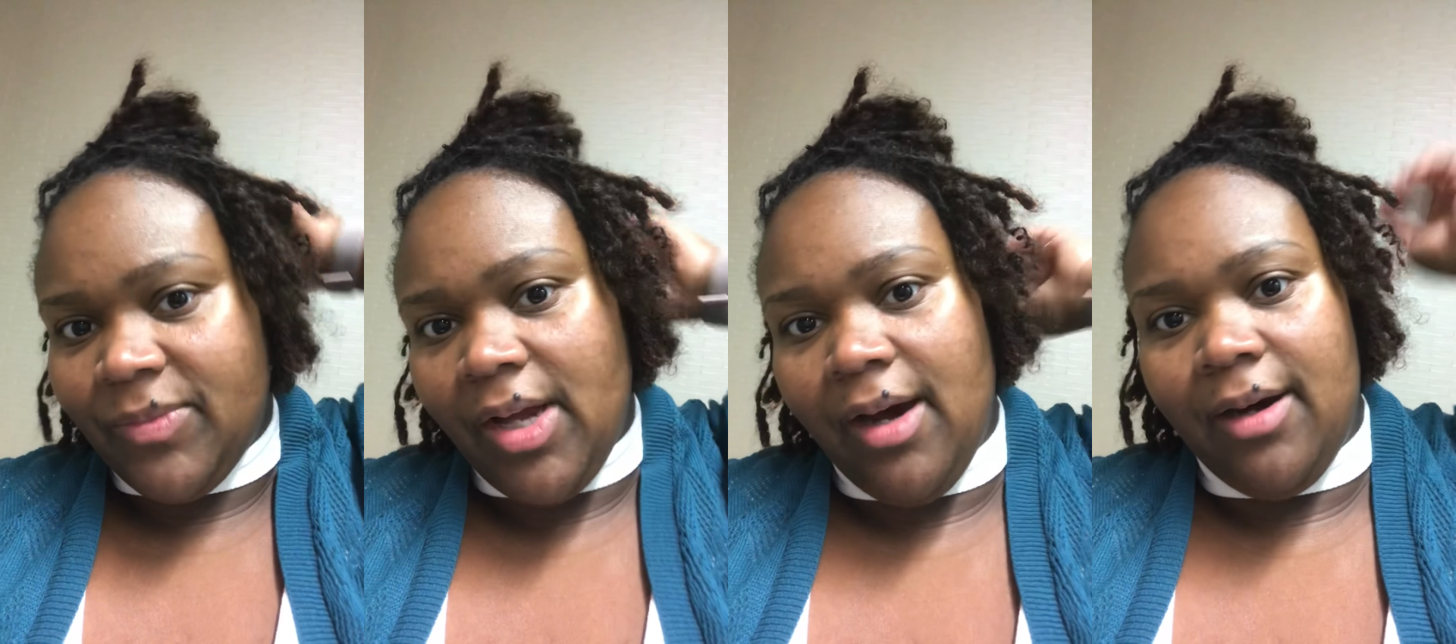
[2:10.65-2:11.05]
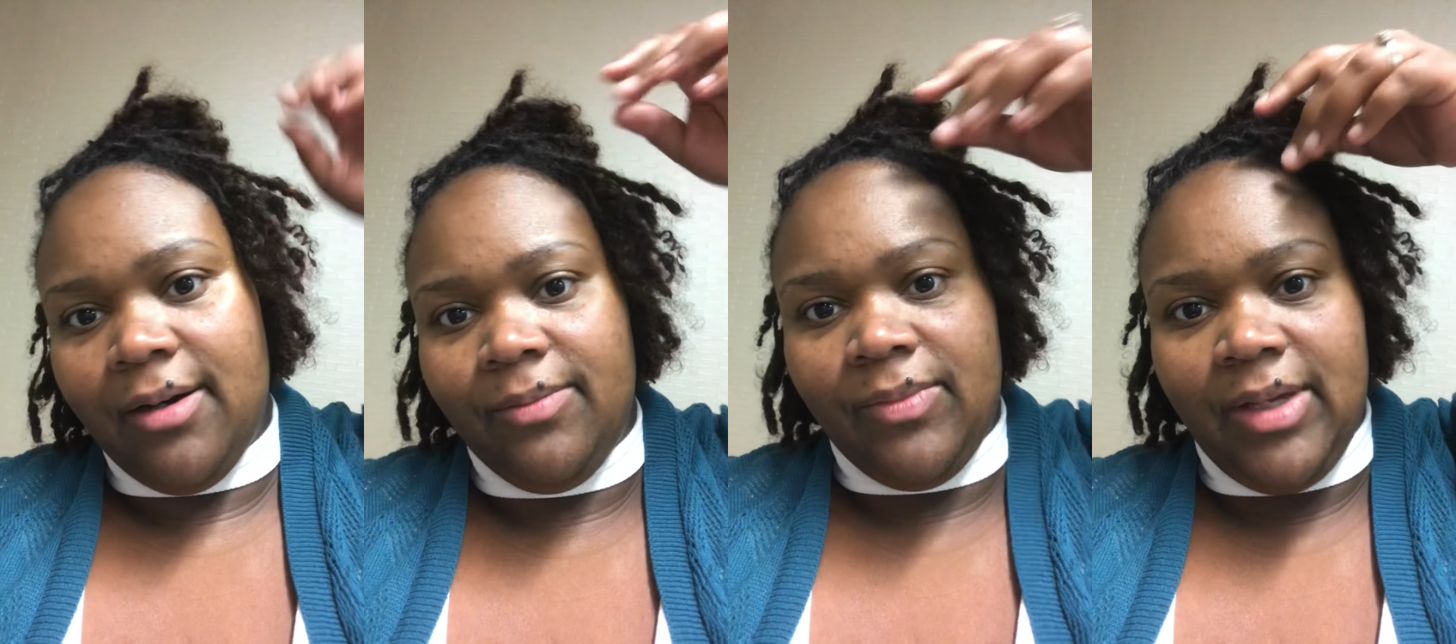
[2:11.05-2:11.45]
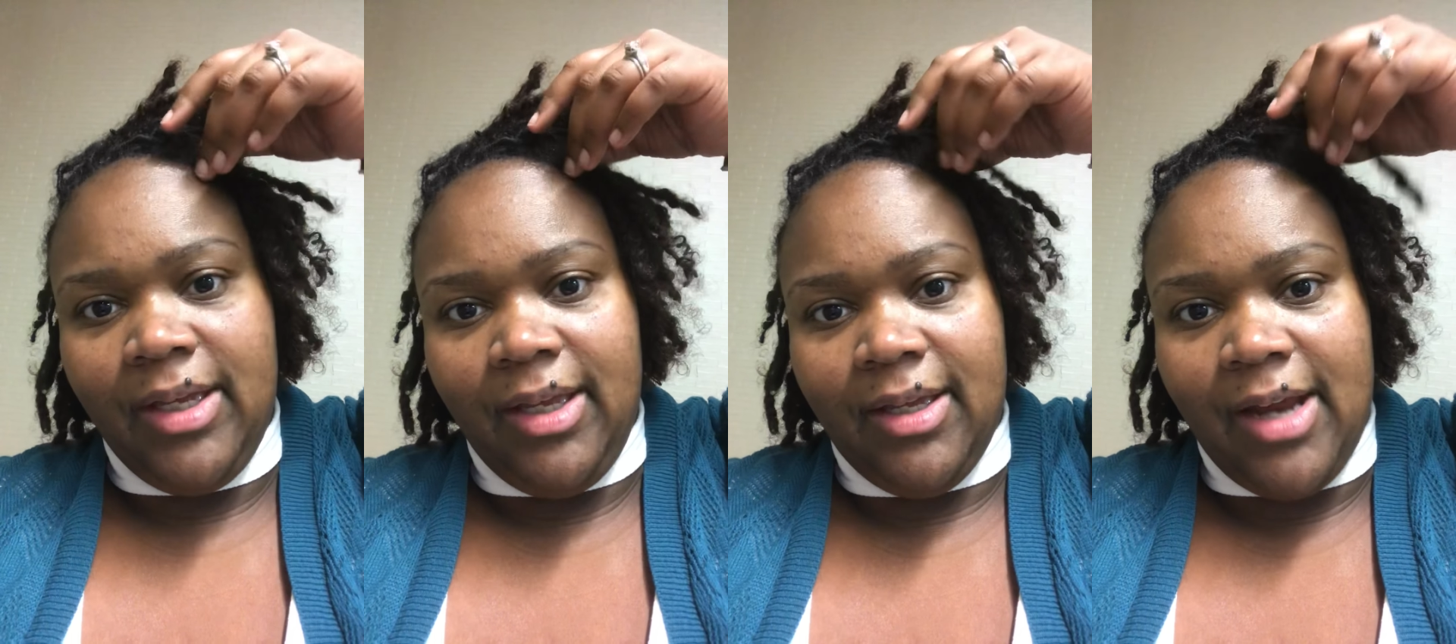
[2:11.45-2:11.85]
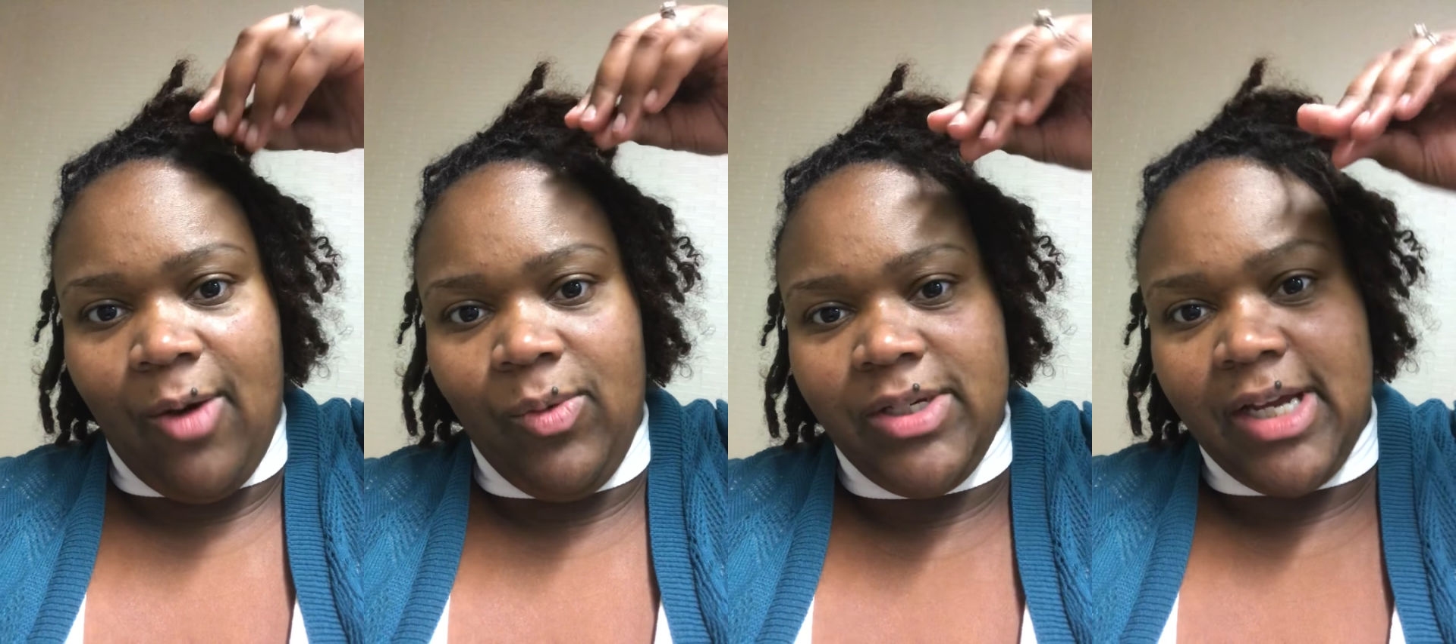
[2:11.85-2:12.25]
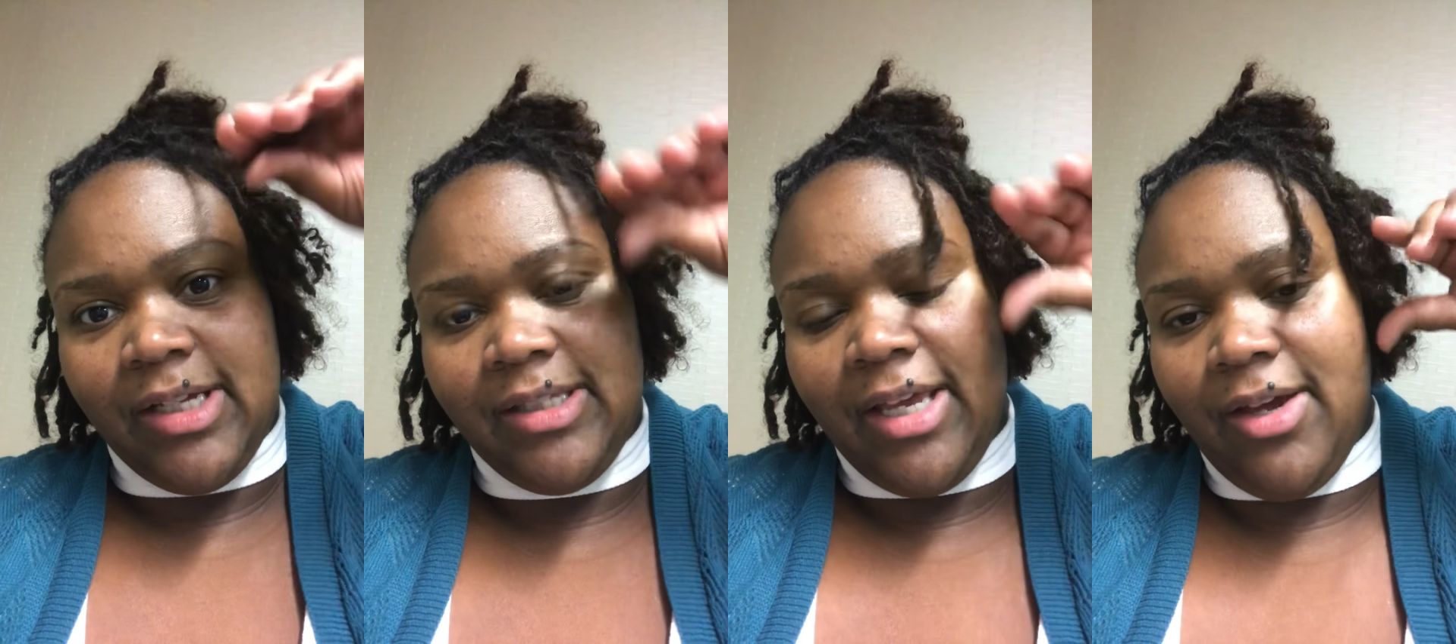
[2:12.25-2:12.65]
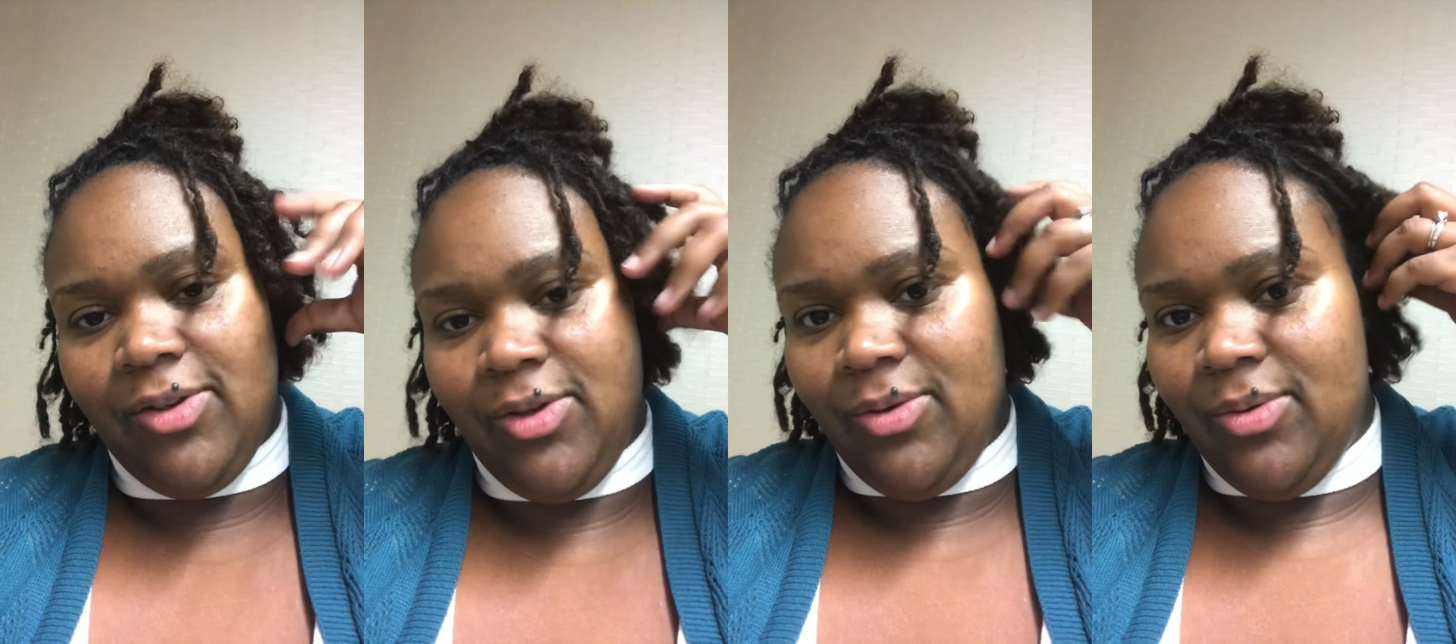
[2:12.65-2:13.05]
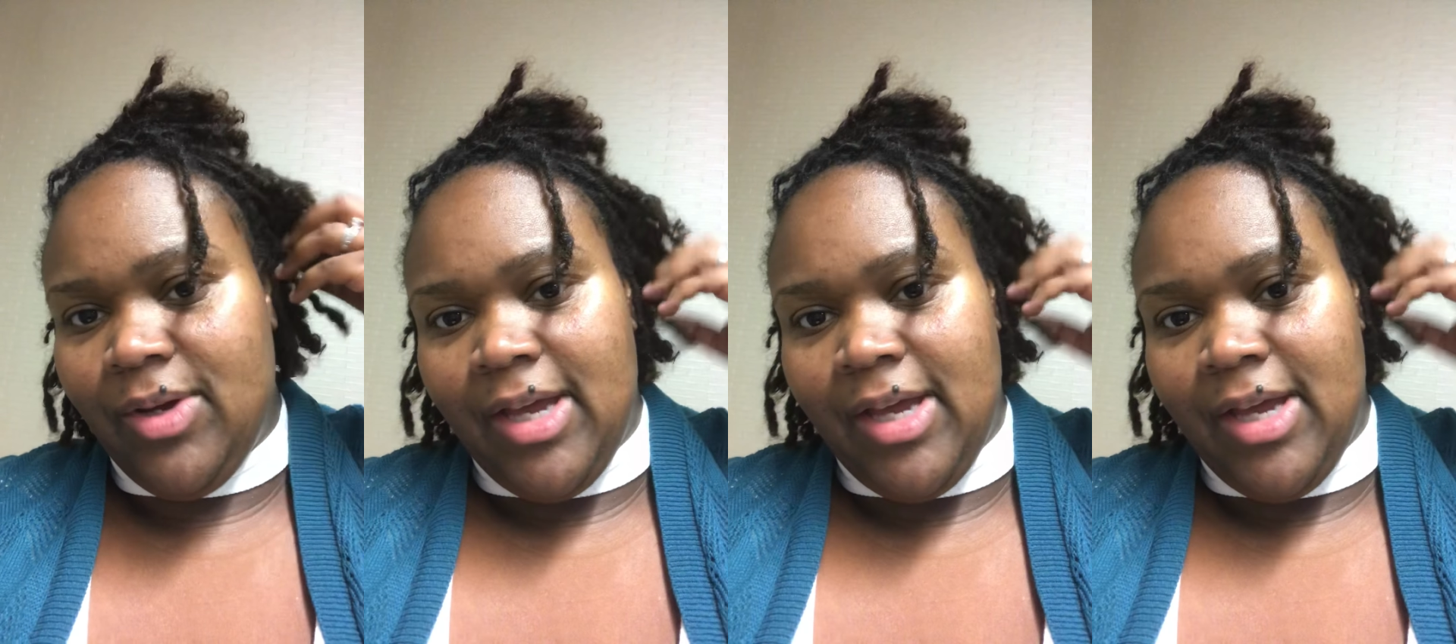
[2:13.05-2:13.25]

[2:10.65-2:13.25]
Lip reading: And I wish I could tell you,